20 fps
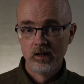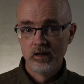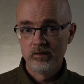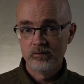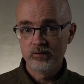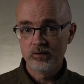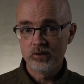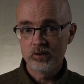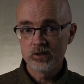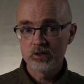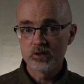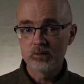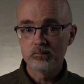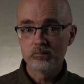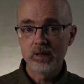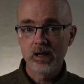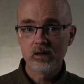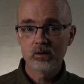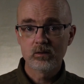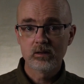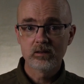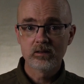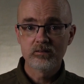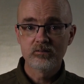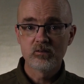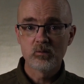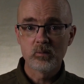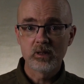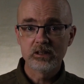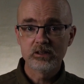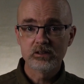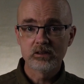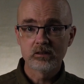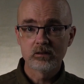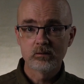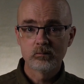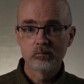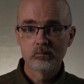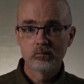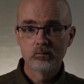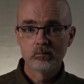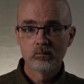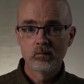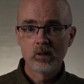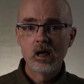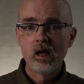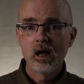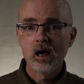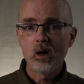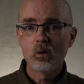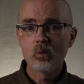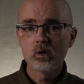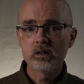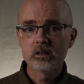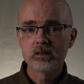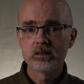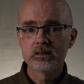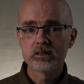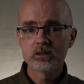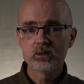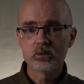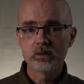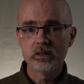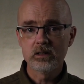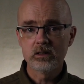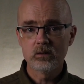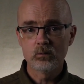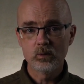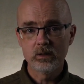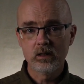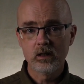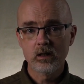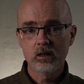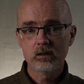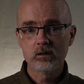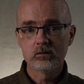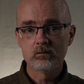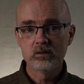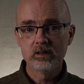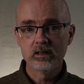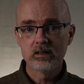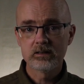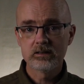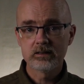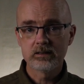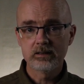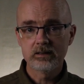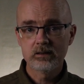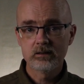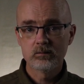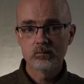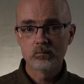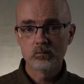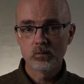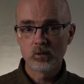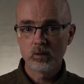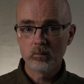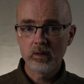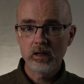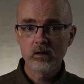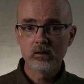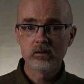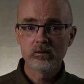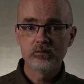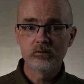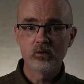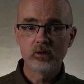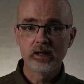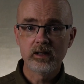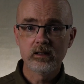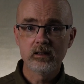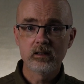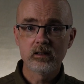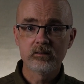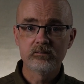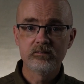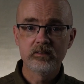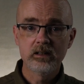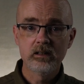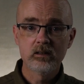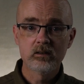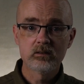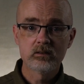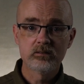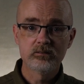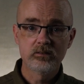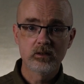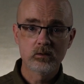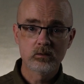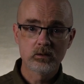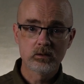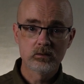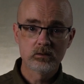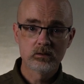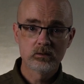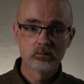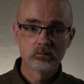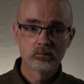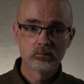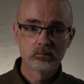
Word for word: First, some background information. I wanted a screen with a lot of real estate, primarily for editing videos and photos.